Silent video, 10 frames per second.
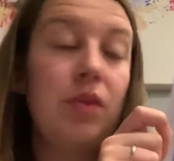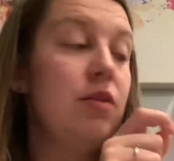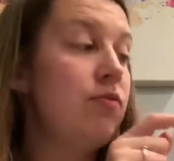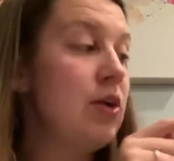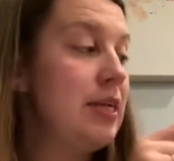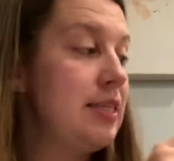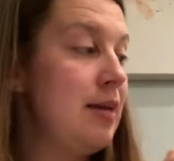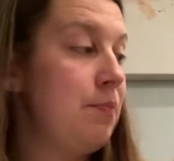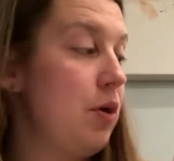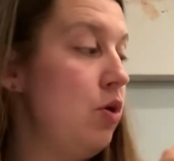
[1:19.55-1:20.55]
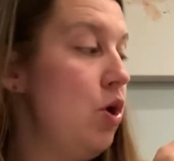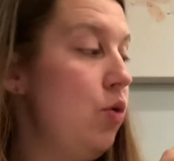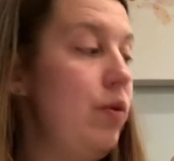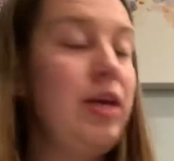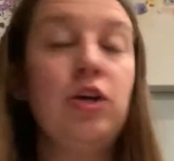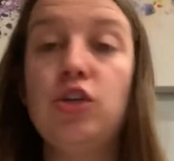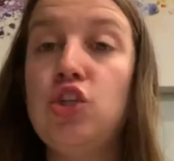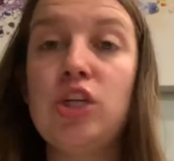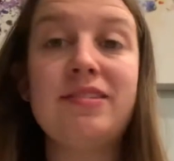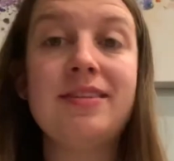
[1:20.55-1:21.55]
For example, we could
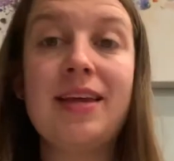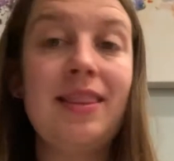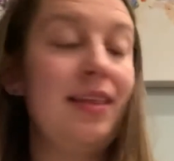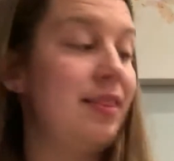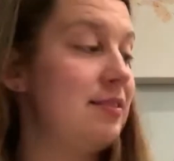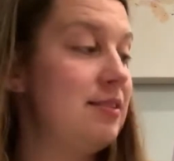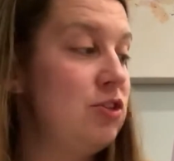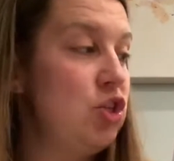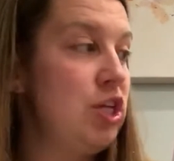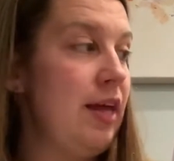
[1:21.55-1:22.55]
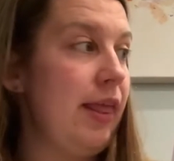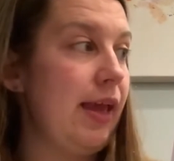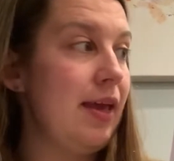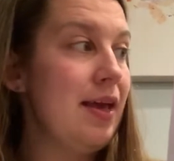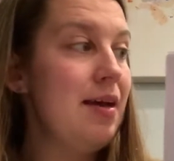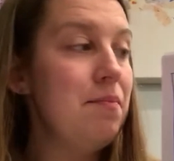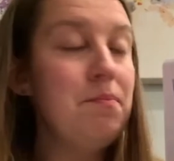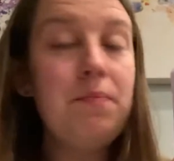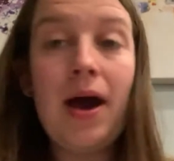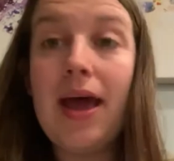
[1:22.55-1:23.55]
just say that this is jelly,
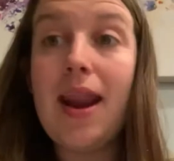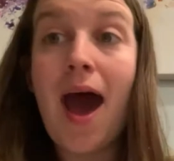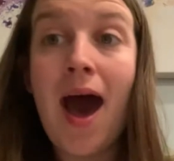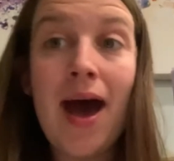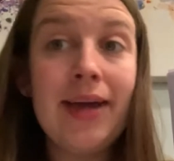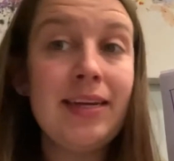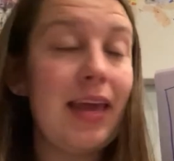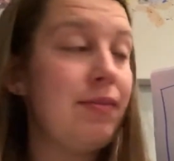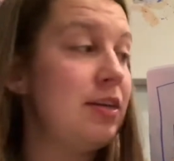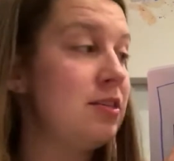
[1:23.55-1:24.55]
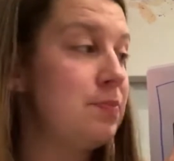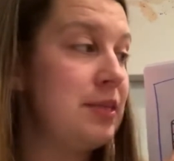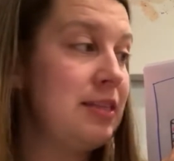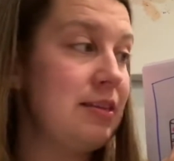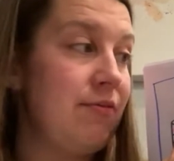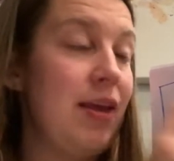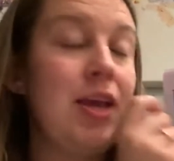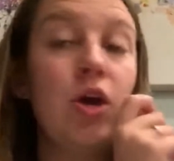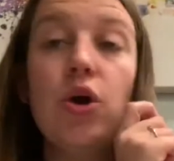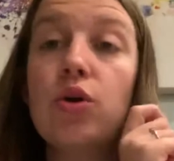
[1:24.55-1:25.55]
but I gave it a
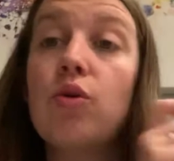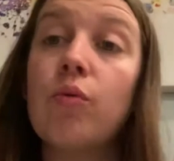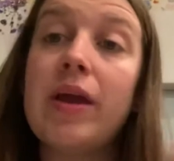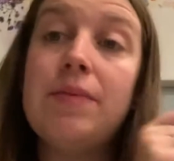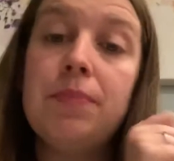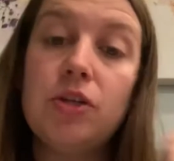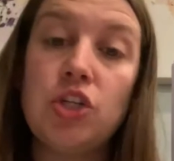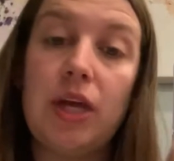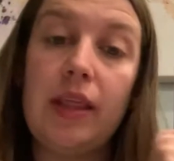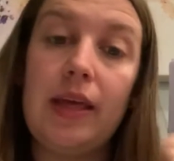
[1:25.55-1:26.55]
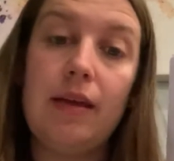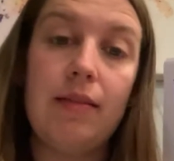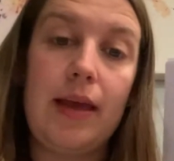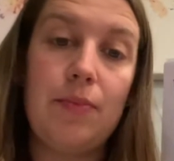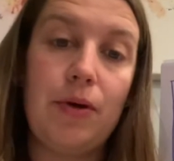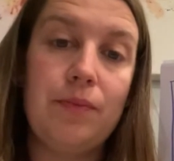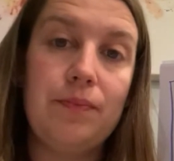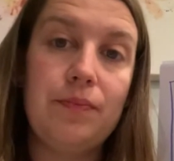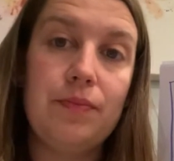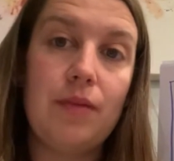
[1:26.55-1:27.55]
specific grape jelly label,
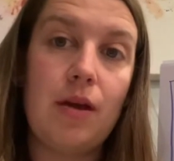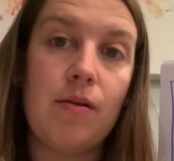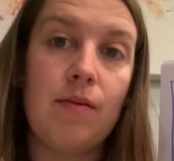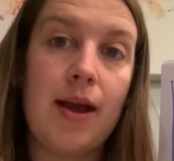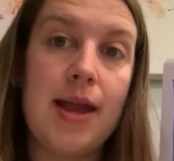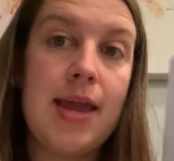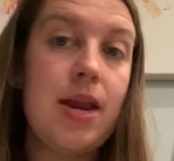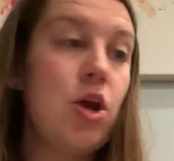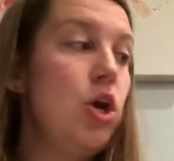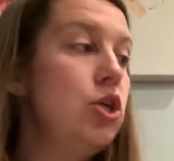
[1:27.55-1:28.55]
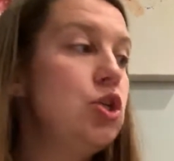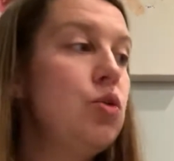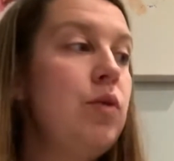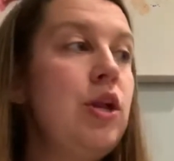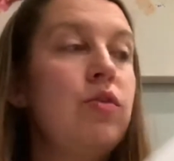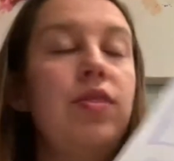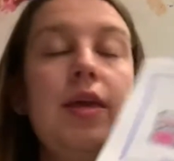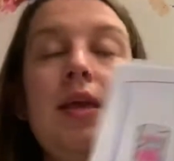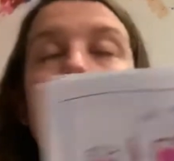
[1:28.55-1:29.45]
all right? So when you're thinking